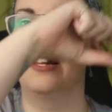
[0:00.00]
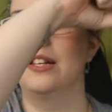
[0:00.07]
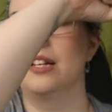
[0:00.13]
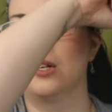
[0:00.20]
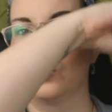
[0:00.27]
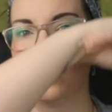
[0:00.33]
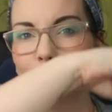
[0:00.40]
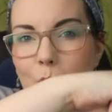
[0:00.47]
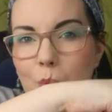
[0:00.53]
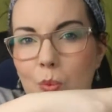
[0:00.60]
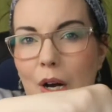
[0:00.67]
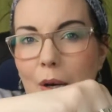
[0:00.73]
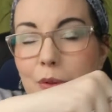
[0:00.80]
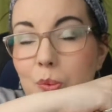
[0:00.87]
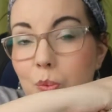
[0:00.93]
and then
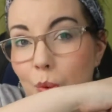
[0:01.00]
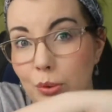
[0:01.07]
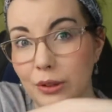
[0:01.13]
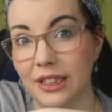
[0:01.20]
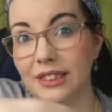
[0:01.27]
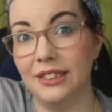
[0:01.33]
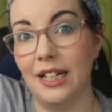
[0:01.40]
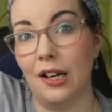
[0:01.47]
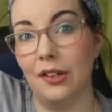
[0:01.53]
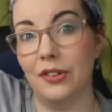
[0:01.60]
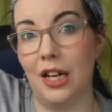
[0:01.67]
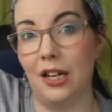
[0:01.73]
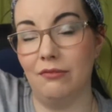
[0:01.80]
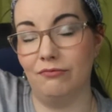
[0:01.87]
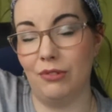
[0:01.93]
I was walking down
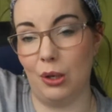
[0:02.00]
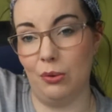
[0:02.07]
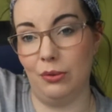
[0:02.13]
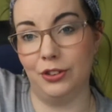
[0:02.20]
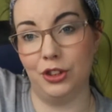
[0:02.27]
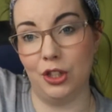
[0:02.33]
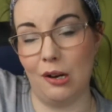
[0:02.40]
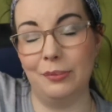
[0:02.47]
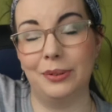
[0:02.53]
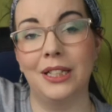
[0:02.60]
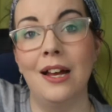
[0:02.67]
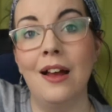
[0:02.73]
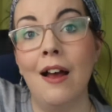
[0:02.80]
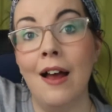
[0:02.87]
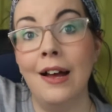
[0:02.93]
that row of shops
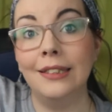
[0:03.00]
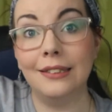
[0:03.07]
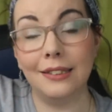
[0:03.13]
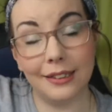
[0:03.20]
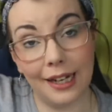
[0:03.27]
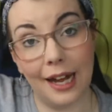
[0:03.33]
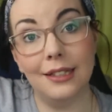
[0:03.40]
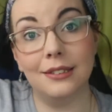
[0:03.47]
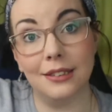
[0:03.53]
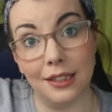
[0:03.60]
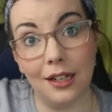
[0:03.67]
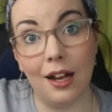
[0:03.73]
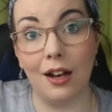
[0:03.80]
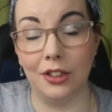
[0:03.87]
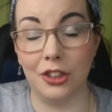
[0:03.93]
to get to
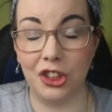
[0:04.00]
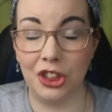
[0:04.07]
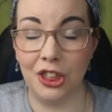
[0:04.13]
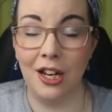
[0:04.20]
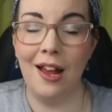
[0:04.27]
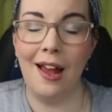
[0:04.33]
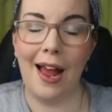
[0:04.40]
Lush,